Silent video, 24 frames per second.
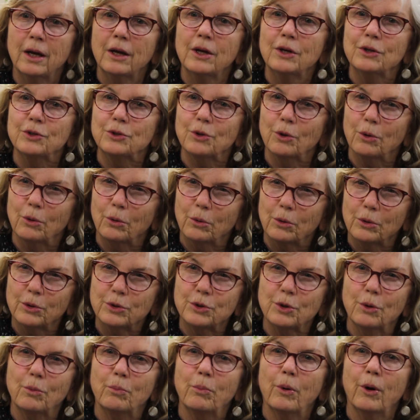So
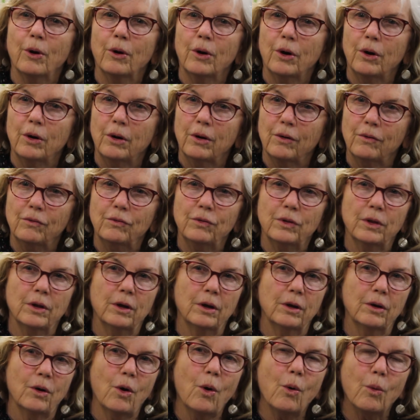part of
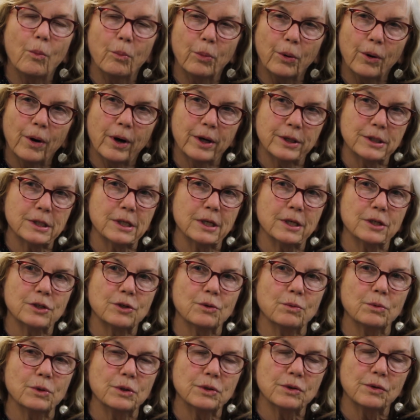the whole
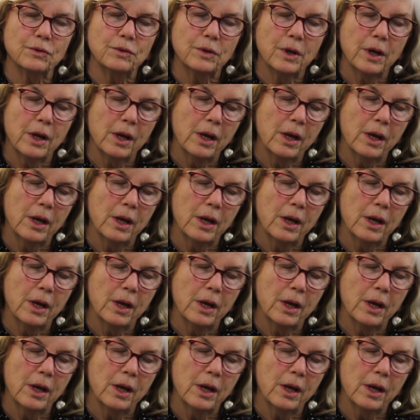process was